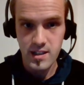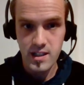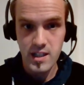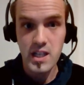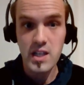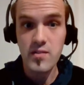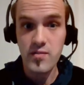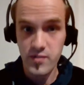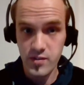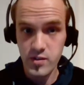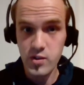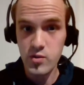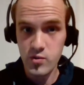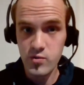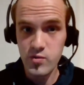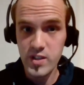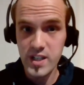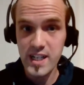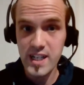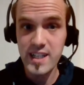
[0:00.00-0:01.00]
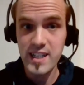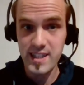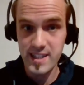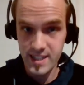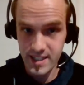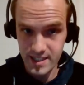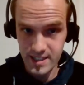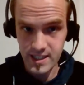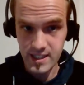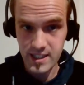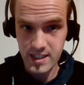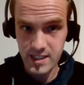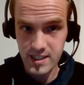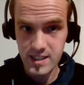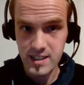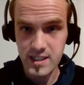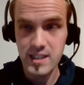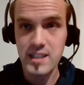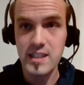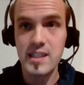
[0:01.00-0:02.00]
If you really think
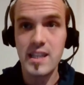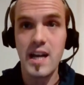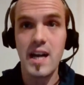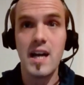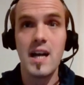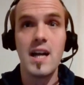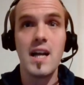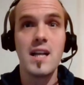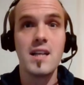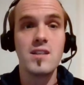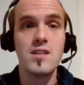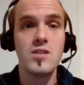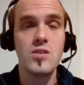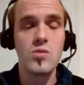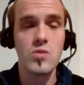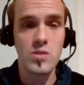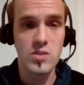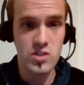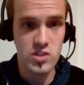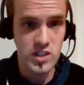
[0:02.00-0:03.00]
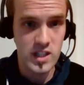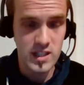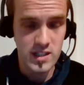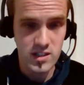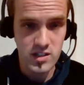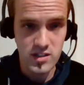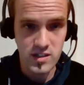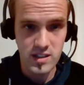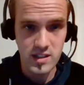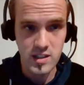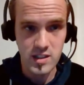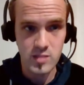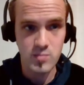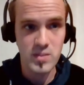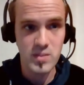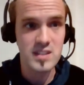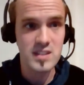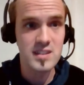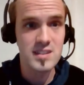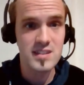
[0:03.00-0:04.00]
that you'll change things
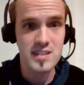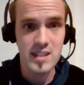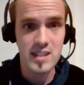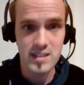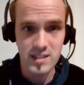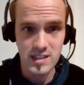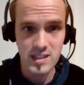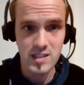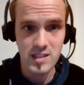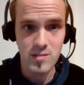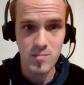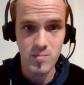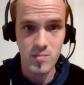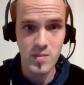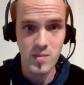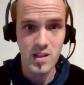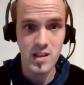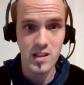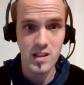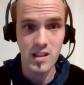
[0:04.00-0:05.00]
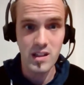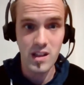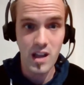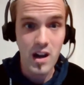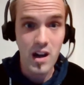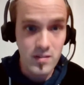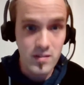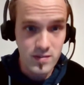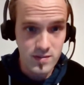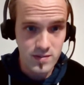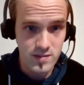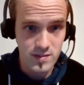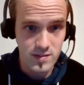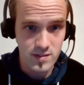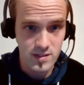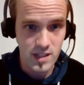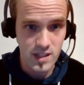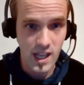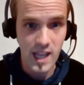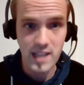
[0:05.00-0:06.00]
by sending them love
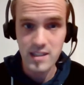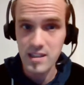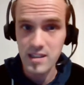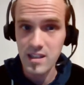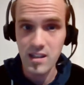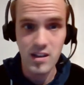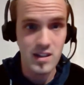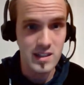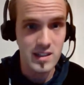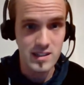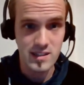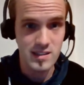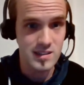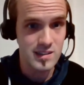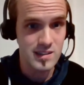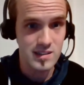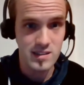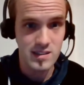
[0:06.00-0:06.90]
and light,